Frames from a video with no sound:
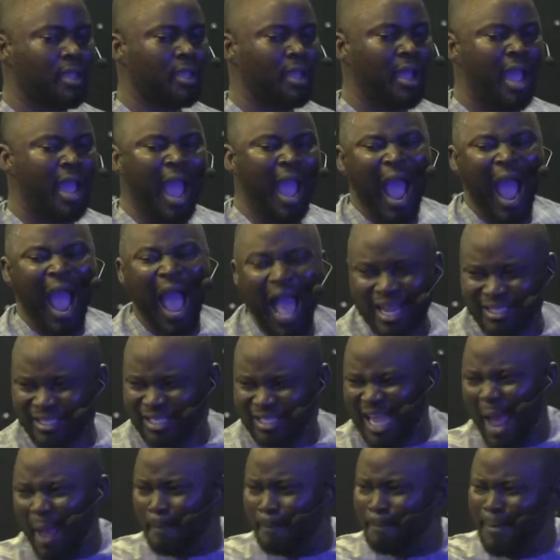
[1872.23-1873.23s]
A
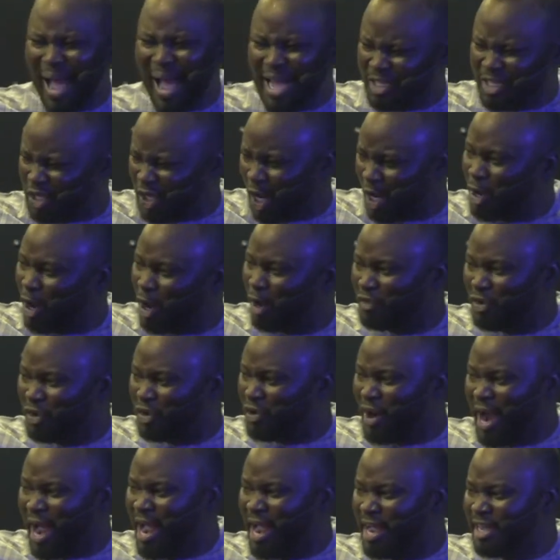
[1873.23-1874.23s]
dimension of
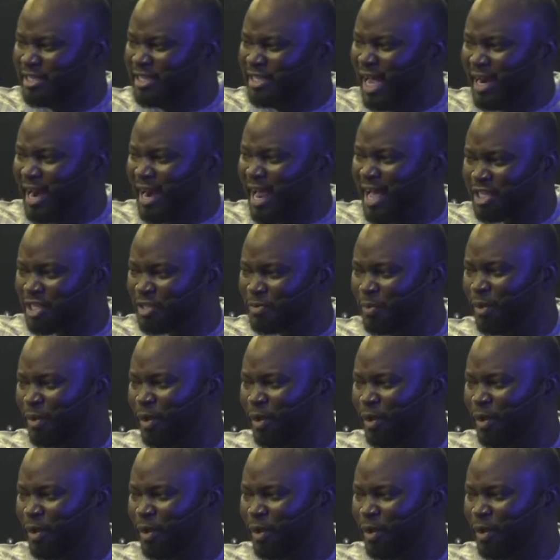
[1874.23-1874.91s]
grace and exploit.